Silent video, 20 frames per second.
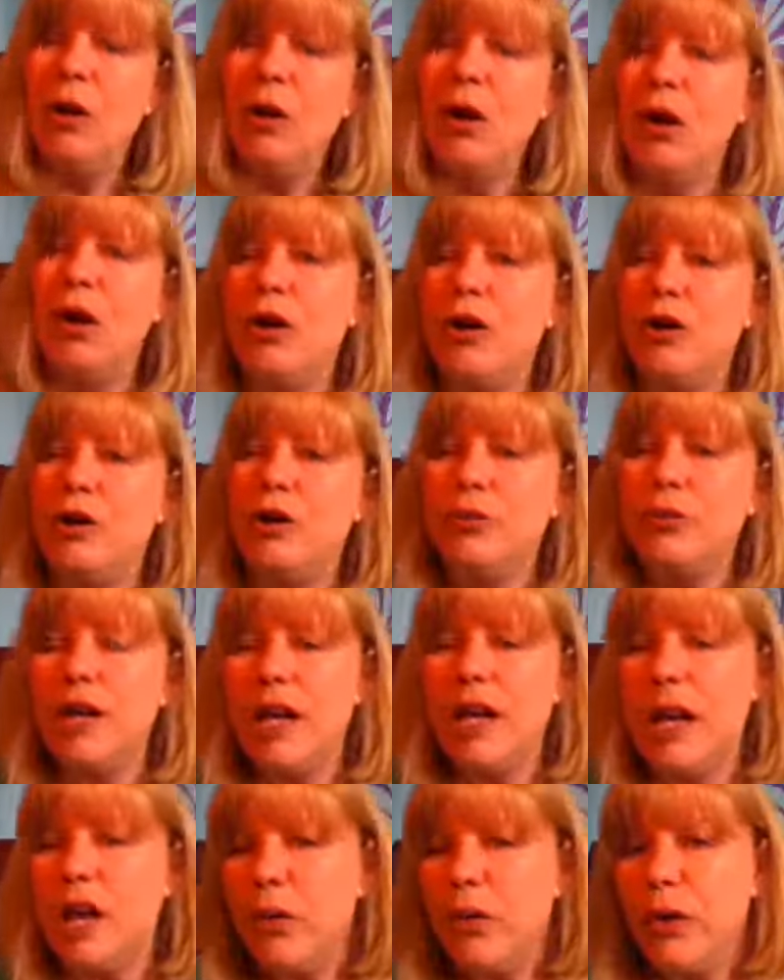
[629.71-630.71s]
Are you
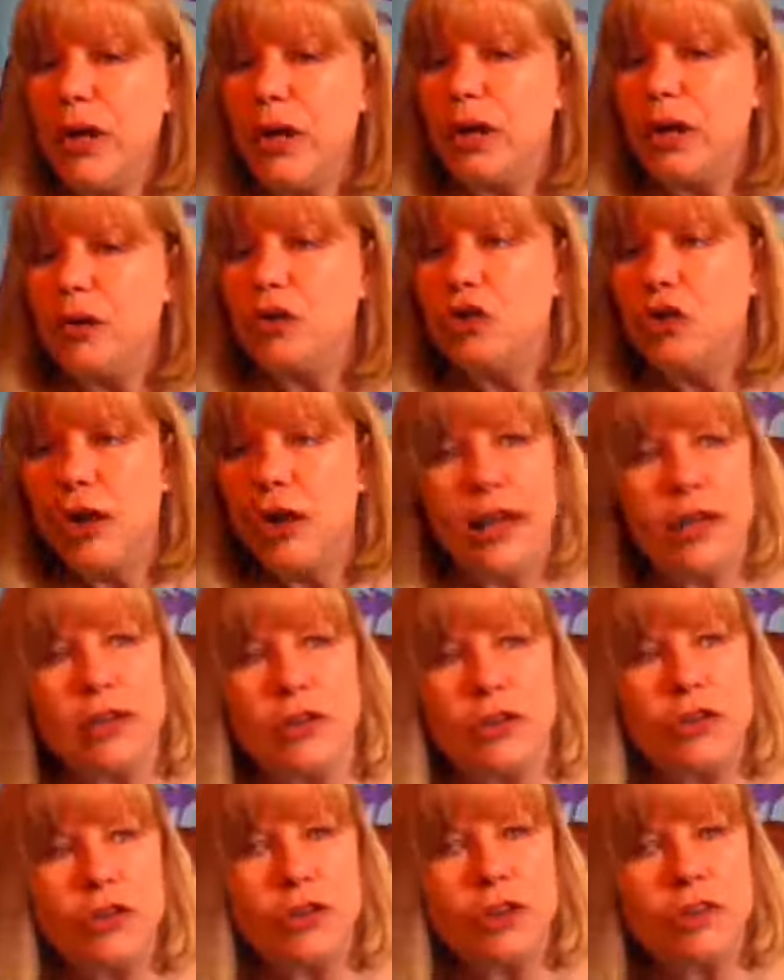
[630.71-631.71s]
carrying
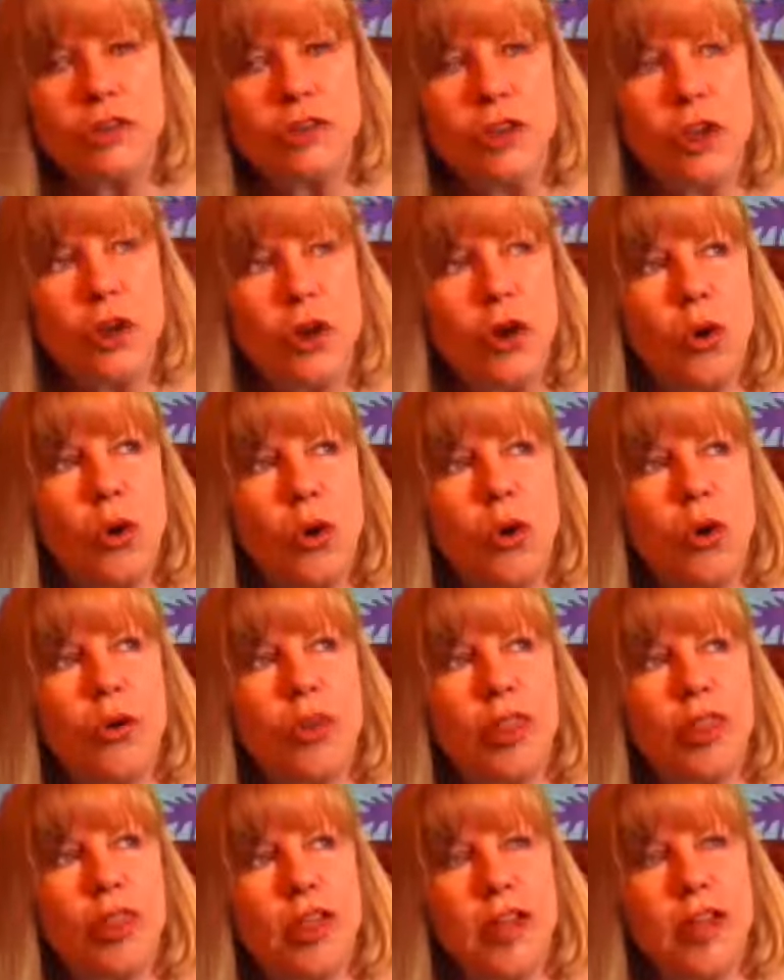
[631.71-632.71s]
challenges or
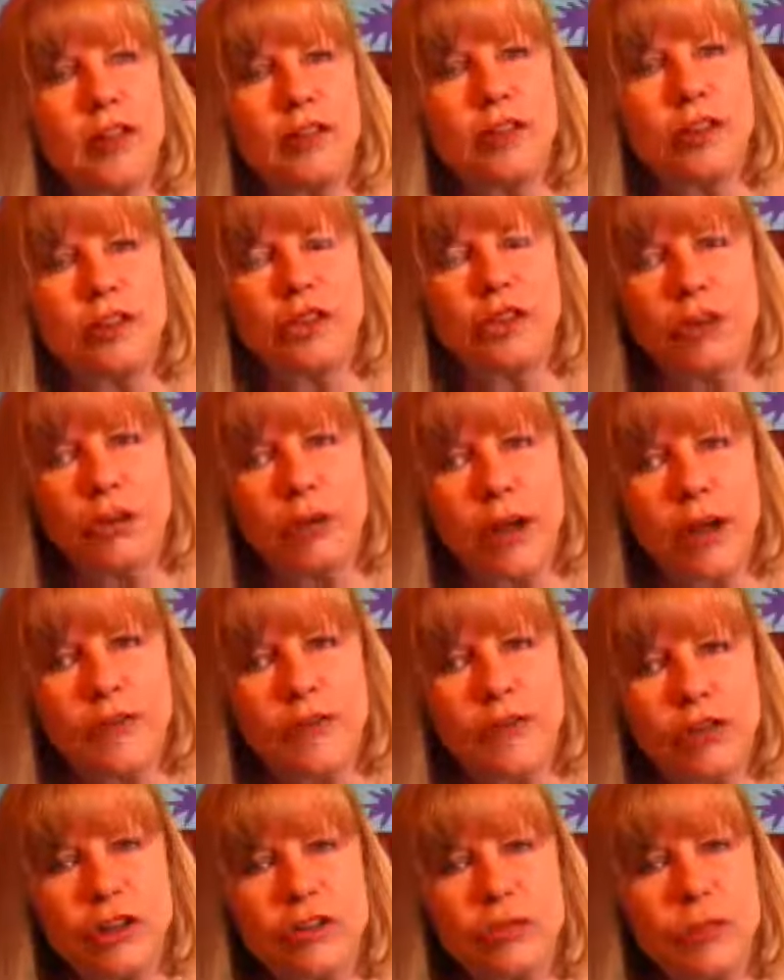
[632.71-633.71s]
things that you have
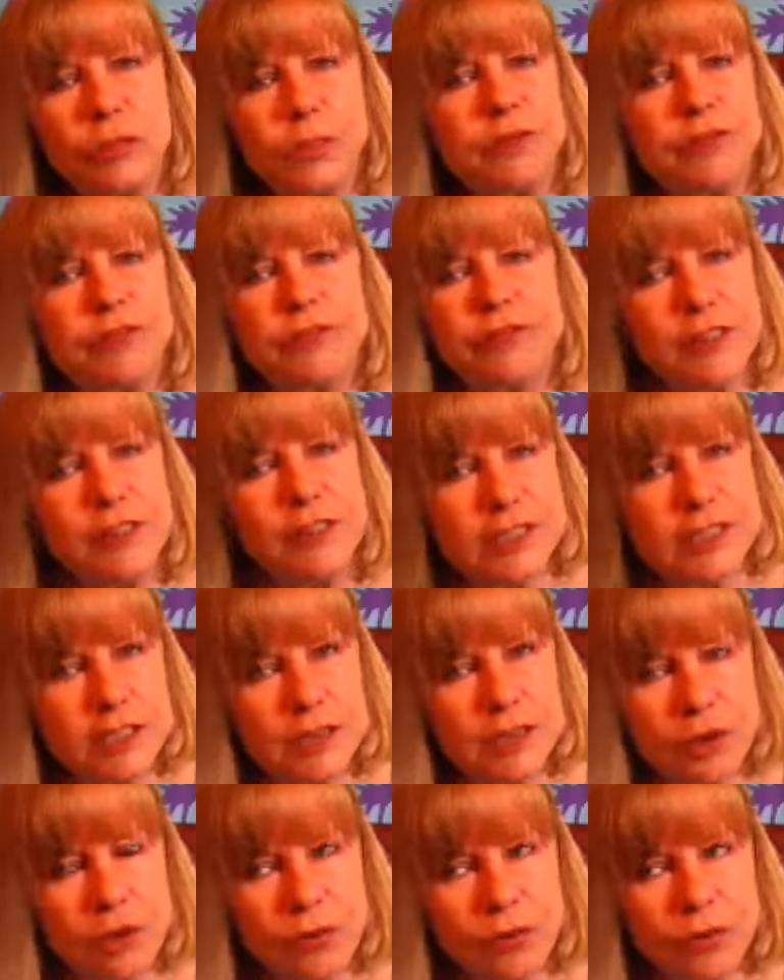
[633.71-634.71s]
just been
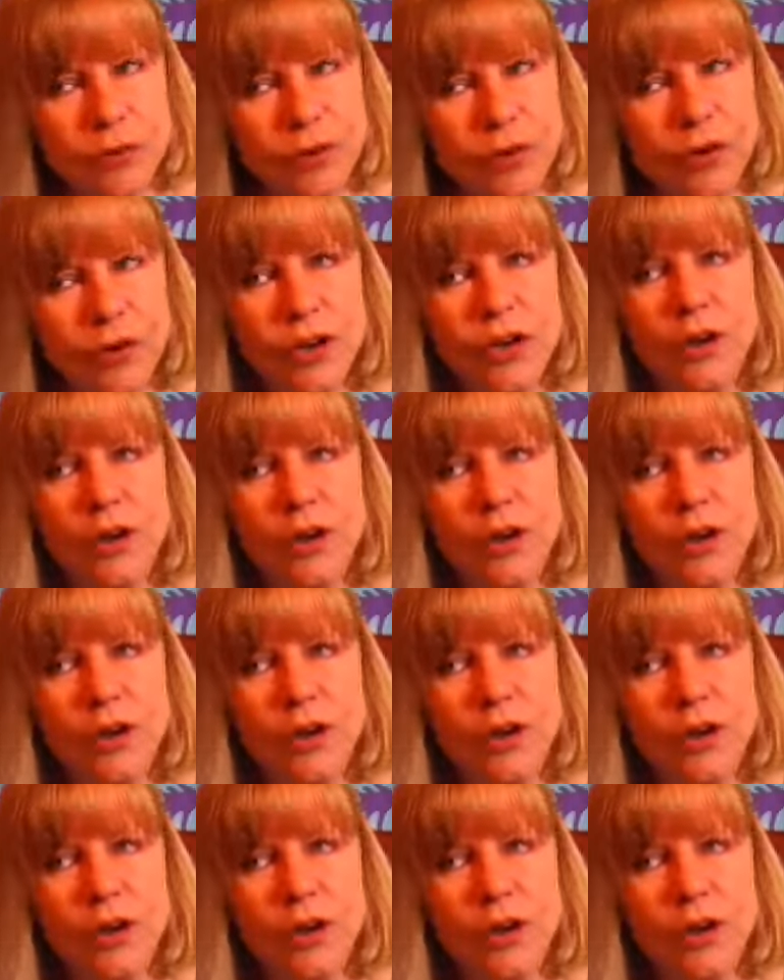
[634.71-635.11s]
fussing over?